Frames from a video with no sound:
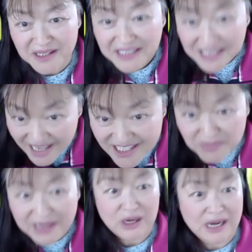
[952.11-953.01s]
Yes,
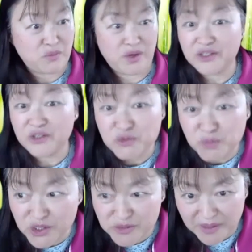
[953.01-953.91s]
I read those
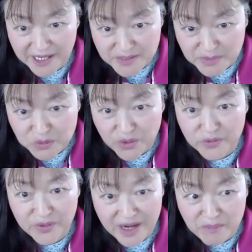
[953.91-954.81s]
books. My husband
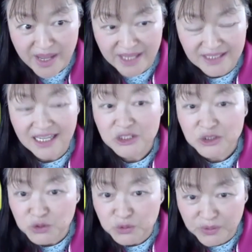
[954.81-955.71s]
recommend
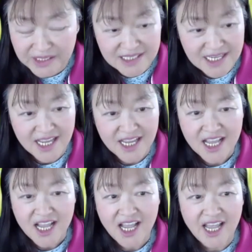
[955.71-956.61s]
to read,
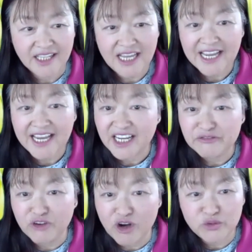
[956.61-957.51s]
and I got
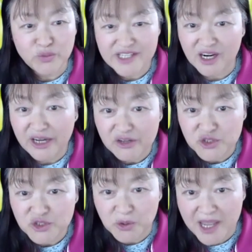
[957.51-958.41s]
involved with our
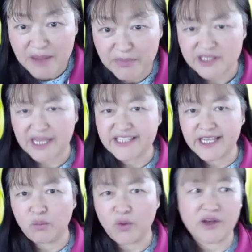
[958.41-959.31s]
HOA because I
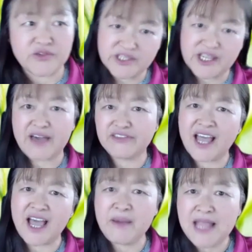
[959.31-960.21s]
said, well, since I have
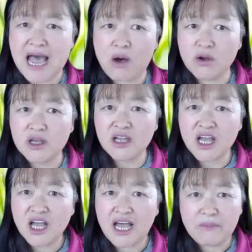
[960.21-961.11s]
time now,
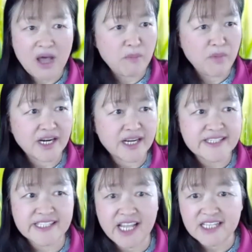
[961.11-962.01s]
I'm an American
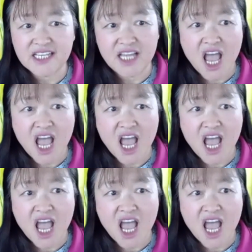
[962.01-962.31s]
citizen.